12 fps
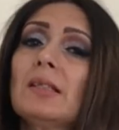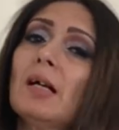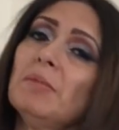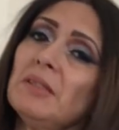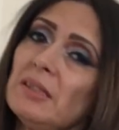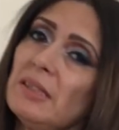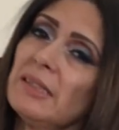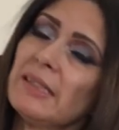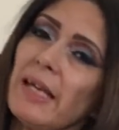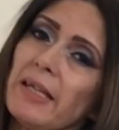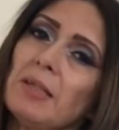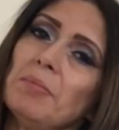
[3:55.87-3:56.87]
Coming to the
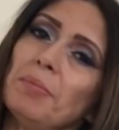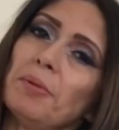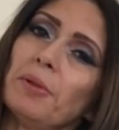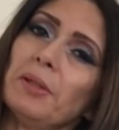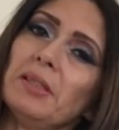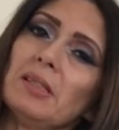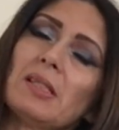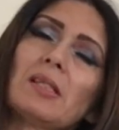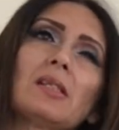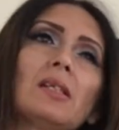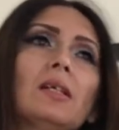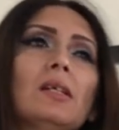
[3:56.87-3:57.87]
second point,
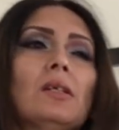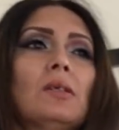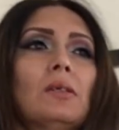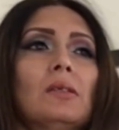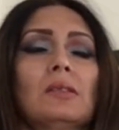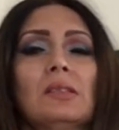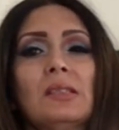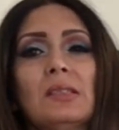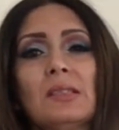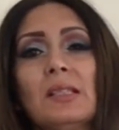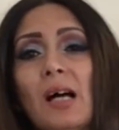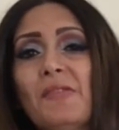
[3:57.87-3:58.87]

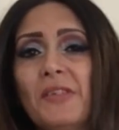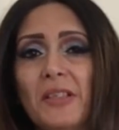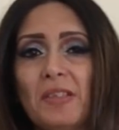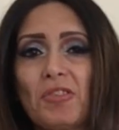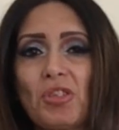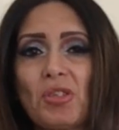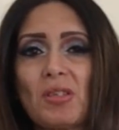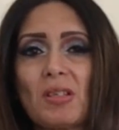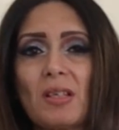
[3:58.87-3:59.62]
coverage.